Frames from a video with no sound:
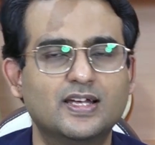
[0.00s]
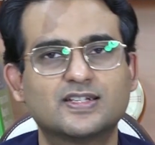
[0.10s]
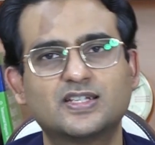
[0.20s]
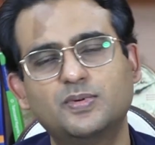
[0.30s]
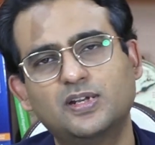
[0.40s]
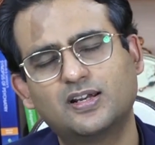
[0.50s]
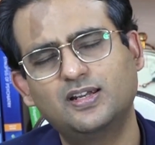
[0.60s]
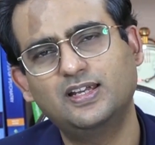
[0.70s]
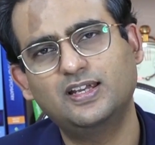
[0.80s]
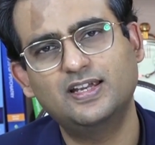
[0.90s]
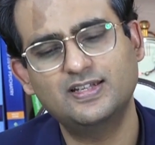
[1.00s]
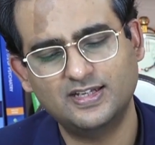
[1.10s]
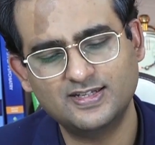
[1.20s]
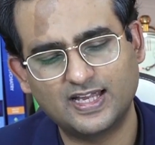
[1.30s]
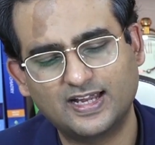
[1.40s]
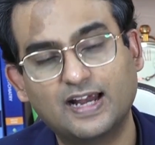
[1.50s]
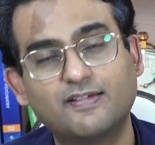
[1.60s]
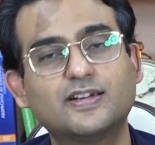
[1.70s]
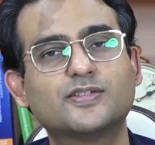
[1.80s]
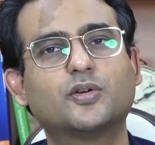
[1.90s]
Similarly, in
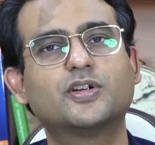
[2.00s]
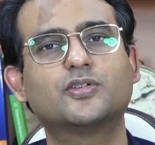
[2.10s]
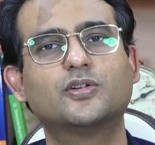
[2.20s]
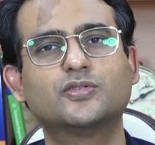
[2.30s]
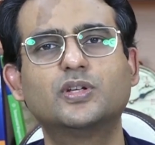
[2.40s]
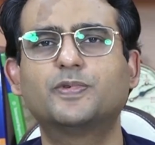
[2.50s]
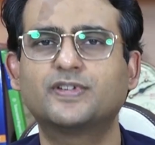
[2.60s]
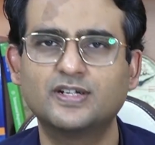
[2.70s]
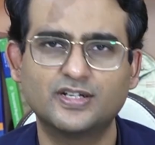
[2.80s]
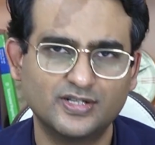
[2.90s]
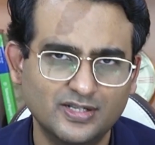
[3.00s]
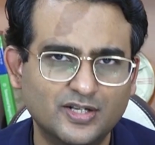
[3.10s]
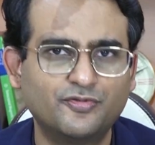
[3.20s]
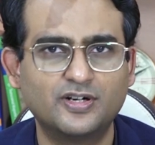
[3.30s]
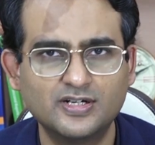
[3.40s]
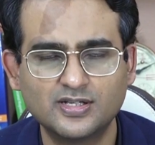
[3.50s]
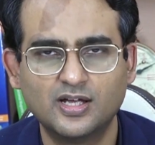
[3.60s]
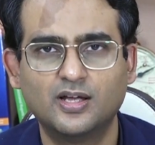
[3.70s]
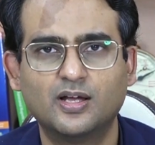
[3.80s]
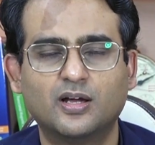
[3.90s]
psychiatric disorders also, the presentation differs
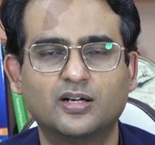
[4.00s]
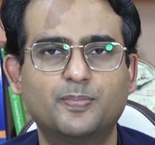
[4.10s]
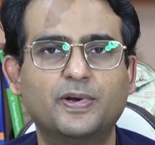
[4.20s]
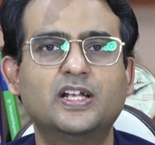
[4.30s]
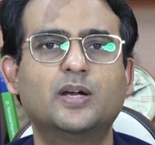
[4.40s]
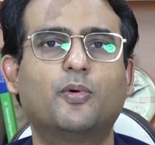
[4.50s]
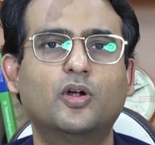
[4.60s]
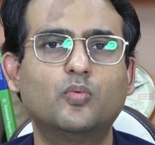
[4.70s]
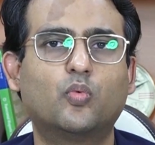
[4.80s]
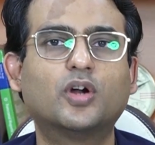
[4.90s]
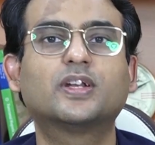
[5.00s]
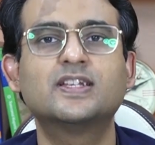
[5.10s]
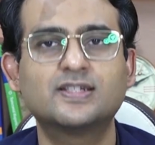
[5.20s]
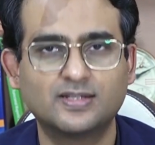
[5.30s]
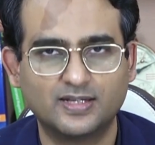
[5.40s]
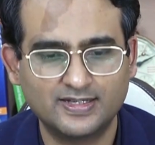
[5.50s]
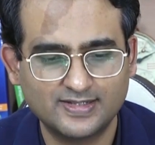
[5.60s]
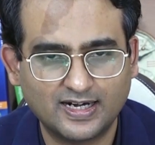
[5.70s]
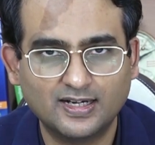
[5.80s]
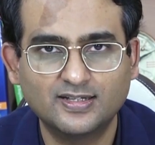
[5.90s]
depending upon what is
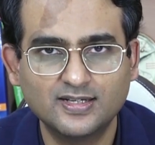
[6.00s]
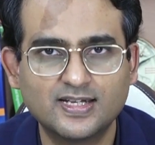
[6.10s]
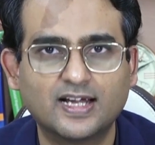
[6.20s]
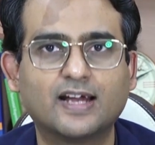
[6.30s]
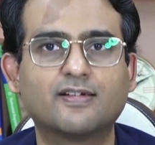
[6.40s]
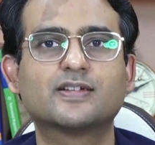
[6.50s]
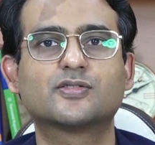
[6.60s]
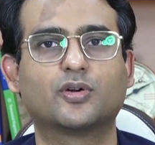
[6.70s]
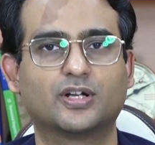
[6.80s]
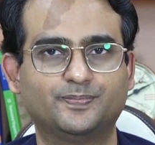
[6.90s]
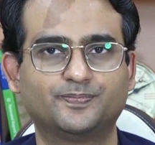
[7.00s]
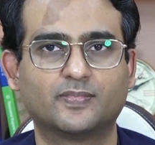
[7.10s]
exactly the psychiatric disorder.